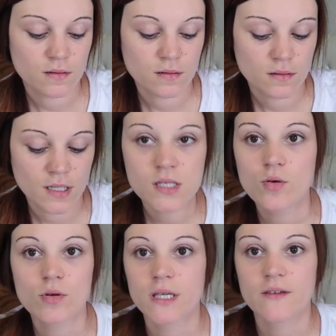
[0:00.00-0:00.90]
That's
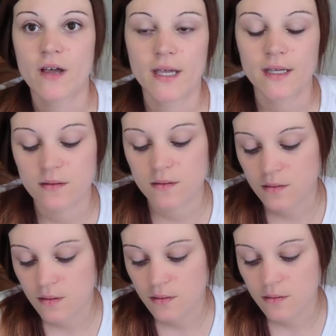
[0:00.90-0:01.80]
totally fine.
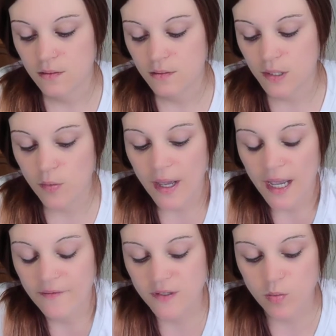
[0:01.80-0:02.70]
You don't
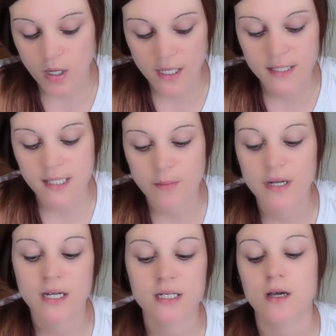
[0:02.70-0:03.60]
have to want
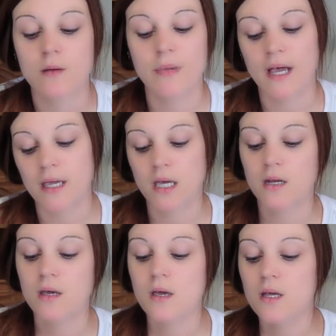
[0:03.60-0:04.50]
somebody to come back in
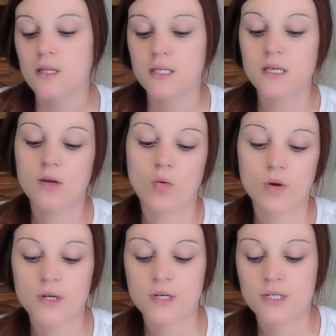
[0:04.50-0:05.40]
in
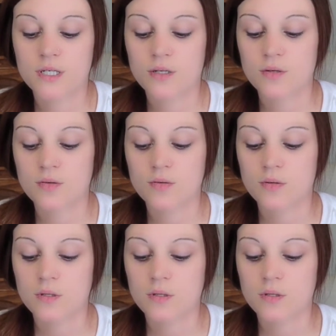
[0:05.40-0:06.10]
order to